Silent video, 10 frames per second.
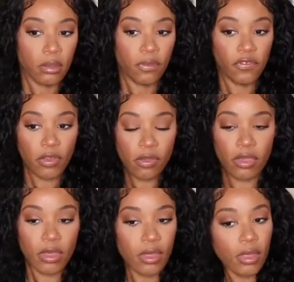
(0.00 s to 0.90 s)
Feels
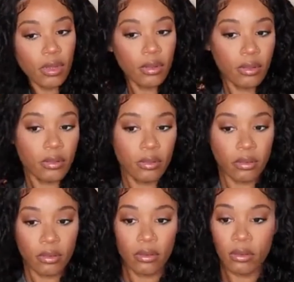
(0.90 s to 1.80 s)
good.
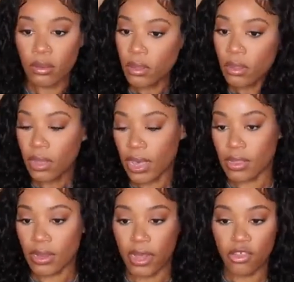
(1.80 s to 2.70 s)
Has
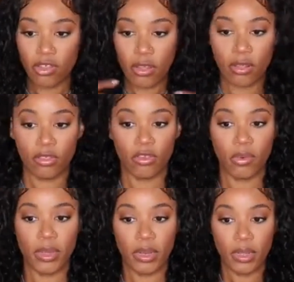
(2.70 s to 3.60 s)
a nice sheen to
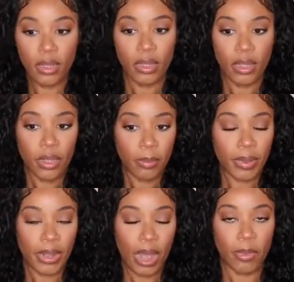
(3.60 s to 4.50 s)
it.
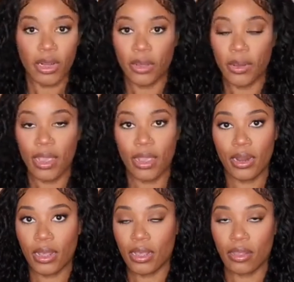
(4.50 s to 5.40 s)
But I'm gonna go ahead
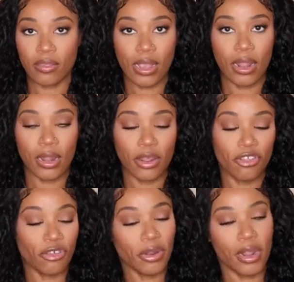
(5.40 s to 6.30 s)
and get to styling this
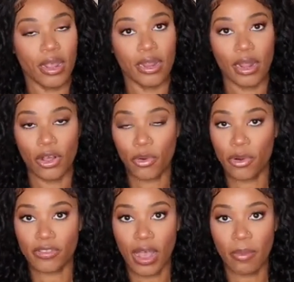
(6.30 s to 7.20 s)
unit, and then of
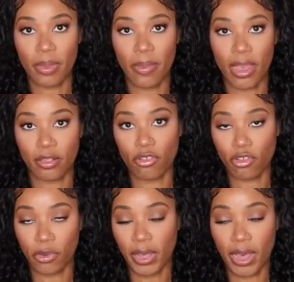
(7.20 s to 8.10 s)
course I'll be back to show
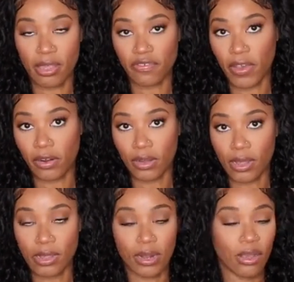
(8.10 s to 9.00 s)
you guys the final
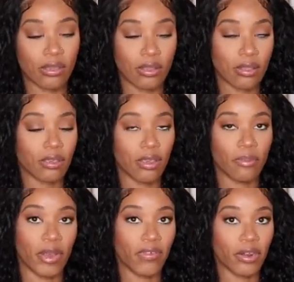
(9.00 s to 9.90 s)
looks and also to tell you
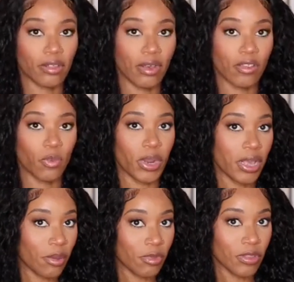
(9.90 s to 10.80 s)
my final thoughts when it
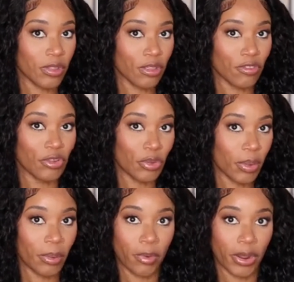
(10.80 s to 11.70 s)
comes to this new
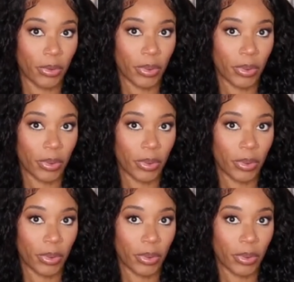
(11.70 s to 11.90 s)
upgraded